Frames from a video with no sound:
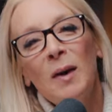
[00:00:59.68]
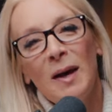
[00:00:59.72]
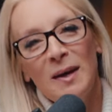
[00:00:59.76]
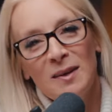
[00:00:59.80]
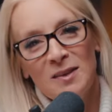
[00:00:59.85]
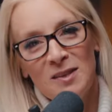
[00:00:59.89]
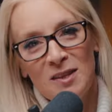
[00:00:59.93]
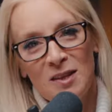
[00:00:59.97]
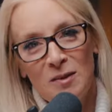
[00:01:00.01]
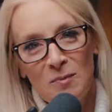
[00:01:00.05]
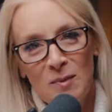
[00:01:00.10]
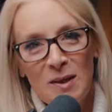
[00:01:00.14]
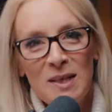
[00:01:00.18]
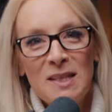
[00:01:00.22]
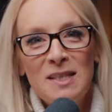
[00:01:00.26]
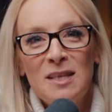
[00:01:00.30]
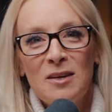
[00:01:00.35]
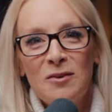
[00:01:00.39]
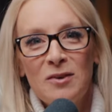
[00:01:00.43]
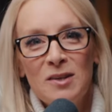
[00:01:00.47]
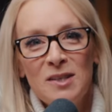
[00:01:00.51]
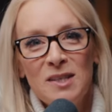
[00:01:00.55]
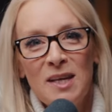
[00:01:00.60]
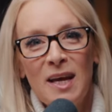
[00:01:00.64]
back to the
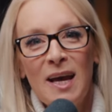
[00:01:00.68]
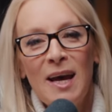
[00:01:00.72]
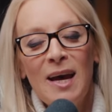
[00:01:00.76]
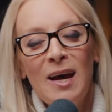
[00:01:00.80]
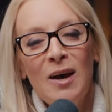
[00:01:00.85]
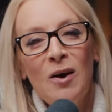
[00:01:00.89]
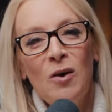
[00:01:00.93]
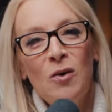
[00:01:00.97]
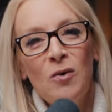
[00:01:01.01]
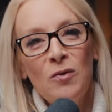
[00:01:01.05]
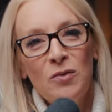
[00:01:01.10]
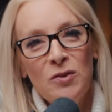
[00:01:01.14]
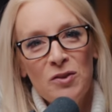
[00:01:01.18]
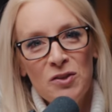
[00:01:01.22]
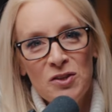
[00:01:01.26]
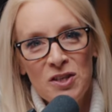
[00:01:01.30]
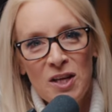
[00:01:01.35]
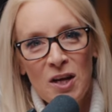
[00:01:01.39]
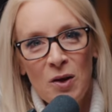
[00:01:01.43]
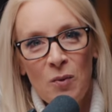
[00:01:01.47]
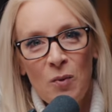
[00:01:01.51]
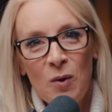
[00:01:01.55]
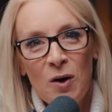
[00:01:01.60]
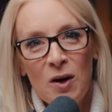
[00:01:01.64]
miniseries here on the
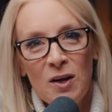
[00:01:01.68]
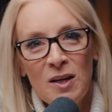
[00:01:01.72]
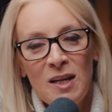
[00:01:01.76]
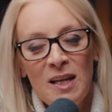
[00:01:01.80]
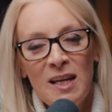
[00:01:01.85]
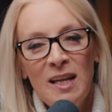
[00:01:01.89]
She Word,